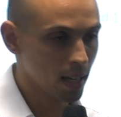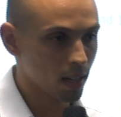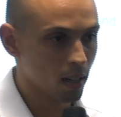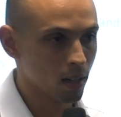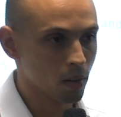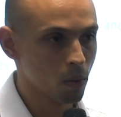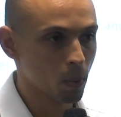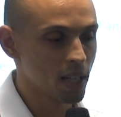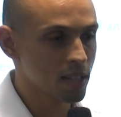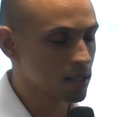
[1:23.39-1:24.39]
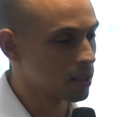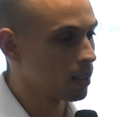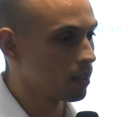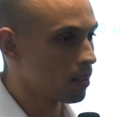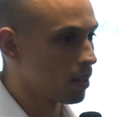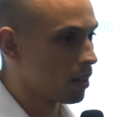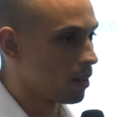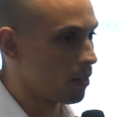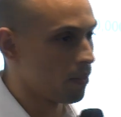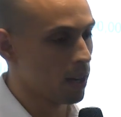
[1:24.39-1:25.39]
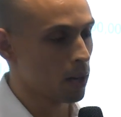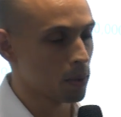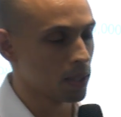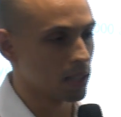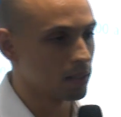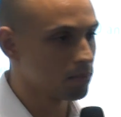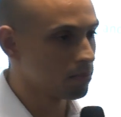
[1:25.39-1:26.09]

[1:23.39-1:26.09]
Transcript: What is very